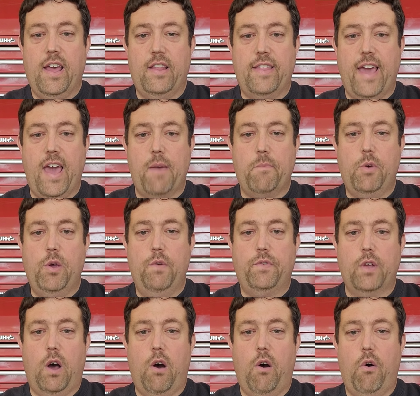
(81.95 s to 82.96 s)
And that
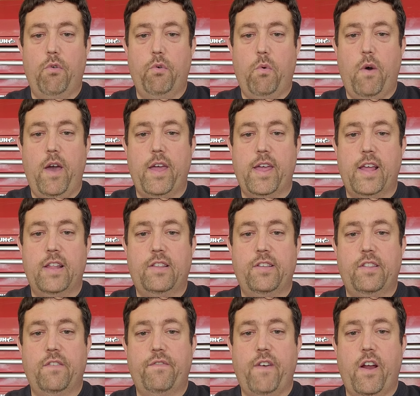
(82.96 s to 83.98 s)
moves all the way into the